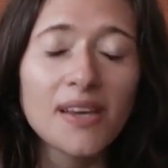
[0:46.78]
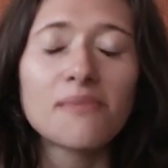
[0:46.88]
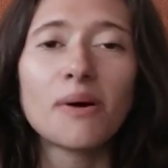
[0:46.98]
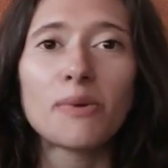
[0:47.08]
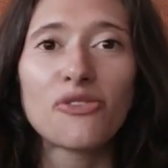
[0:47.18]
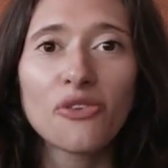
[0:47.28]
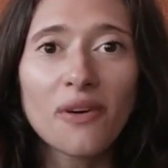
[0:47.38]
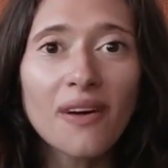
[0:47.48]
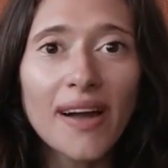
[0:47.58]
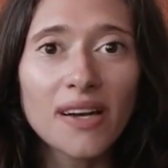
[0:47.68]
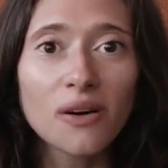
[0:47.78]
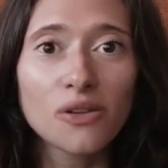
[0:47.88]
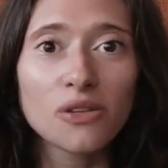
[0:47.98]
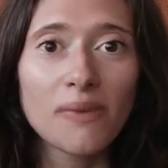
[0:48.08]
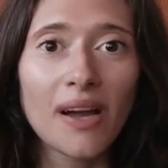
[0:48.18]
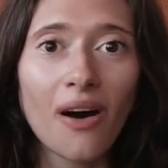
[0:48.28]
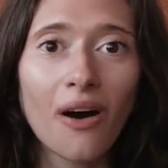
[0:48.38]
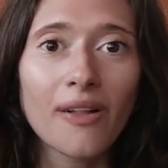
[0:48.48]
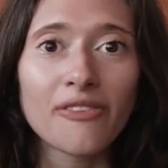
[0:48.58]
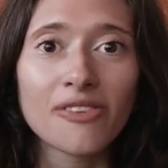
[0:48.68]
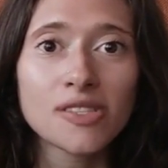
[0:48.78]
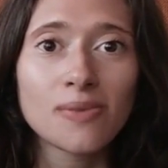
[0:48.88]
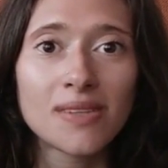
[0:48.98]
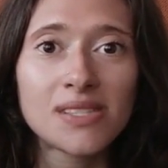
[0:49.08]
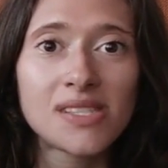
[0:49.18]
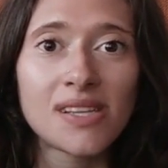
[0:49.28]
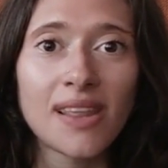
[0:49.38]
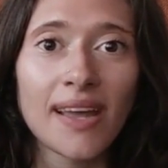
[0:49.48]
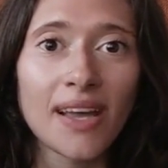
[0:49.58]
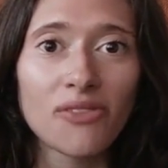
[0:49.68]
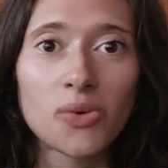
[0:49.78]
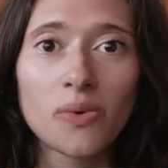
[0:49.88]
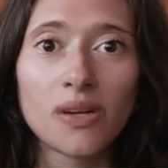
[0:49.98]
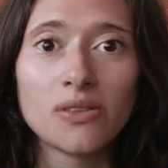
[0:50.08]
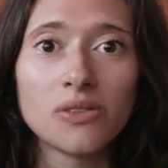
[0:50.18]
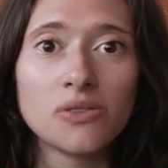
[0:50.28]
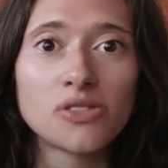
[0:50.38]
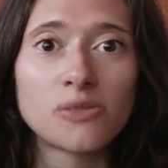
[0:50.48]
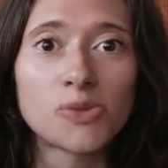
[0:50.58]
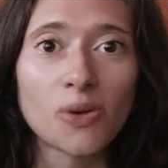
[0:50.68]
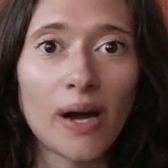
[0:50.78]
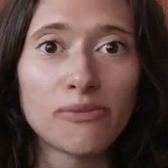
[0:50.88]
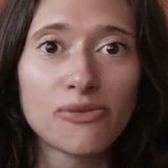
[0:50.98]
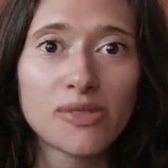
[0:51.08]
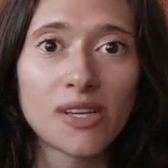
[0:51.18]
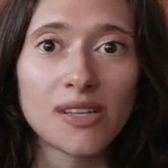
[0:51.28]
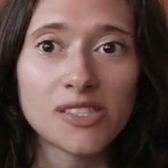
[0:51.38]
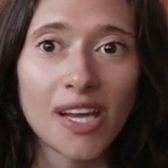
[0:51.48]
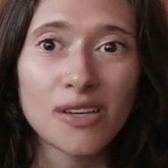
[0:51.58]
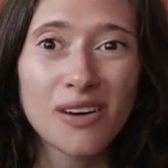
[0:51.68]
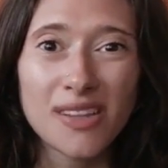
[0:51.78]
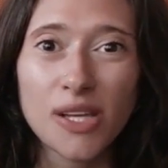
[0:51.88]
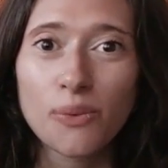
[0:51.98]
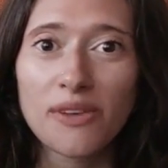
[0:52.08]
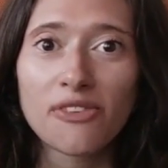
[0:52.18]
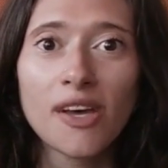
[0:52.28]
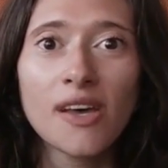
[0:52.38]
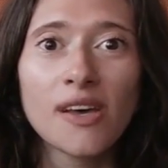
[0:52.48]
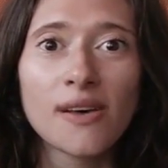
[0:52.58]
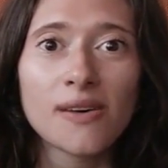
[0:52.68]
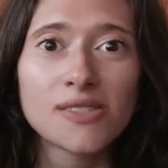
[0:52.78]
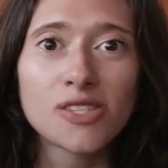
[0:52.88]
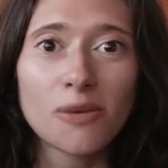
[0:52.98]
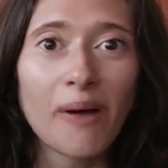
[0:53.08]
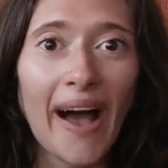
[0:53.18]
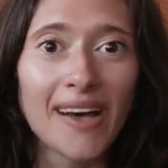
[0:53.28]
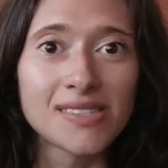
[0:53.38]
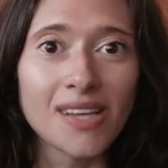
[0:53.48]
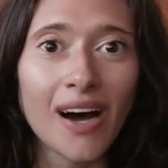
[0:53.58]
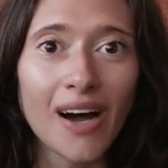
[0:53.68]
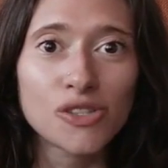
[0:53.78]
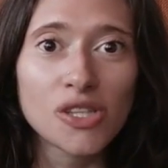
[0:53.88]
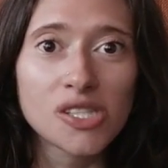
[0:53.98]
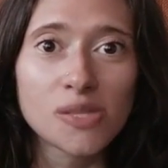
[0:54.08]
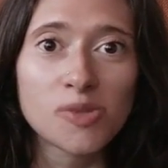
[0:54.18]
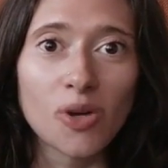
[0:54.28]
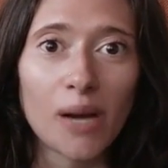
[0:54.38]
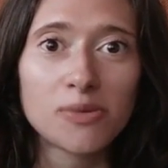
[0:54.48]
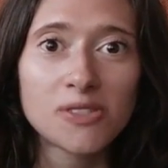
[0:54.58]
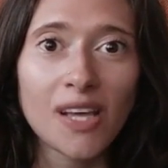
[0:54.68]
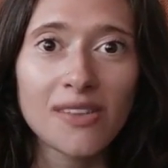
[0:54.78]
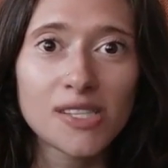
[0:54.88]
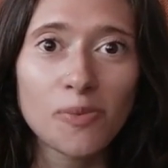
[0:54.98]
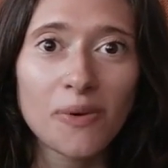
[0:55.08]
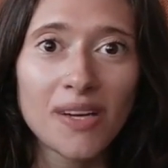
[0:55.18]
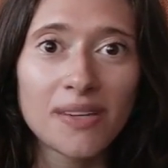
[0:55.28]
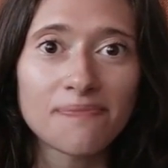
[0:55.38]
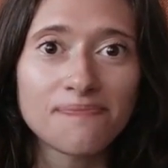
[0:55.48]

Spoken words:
But before I go through my haul, I first wanted to thank everyone who subscribed to the channel. I think we've surpassed 100 subscribers at this point.